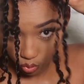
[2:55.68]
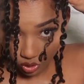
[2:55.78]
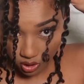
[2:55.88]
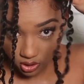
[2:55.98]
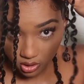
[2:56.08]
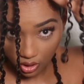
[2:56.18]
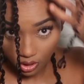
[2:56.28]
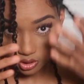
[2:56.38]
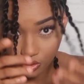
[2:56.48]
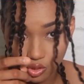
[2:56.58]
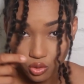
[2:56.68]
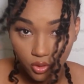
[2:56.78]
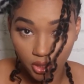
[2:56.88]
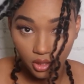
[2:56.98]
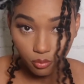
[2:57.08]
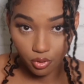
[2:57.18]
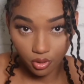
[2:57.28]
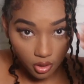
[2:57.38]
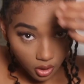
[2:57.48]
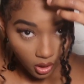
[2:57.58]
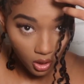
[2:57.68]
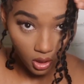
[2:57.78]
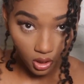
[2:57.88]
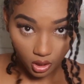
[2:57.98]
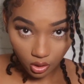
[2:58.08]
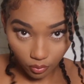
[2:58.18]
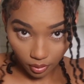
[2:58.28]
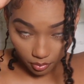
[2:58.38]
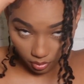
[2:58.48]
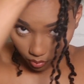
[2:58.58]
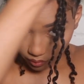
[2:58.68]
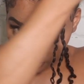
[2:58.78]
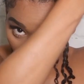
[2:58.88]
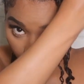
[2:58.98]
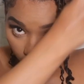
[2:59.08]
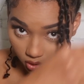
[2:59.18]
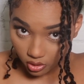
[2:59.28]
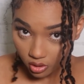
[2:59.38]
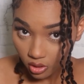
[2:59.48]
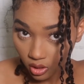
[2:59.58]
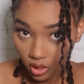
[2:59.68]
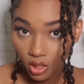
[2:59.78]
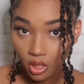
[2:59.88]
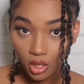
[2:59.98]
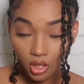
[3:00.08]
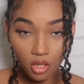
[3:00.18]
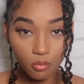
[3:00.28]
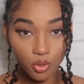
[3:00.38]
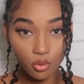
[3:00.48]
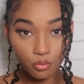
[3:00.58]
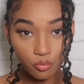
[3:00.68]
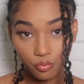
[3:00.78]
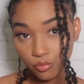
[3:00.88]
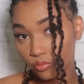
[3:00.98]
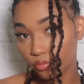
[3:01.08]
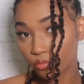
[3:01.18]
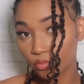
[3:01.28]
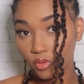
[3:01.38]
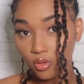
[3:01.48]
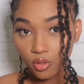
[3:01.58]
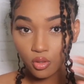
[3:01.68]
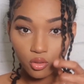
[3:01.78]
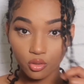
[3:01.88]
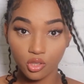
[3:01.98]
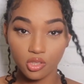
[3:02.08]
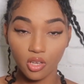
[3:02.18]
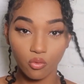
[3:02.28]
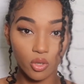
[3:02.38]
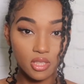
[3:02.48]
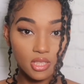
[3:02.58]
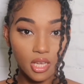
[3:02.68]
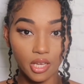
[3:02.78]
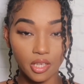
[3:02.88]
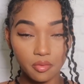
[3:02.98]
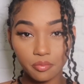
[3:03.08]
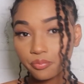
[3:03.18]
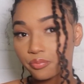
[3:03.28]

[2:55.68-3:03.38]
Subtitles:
pull these 2 up and wrap them around, and boom. You just have one side. And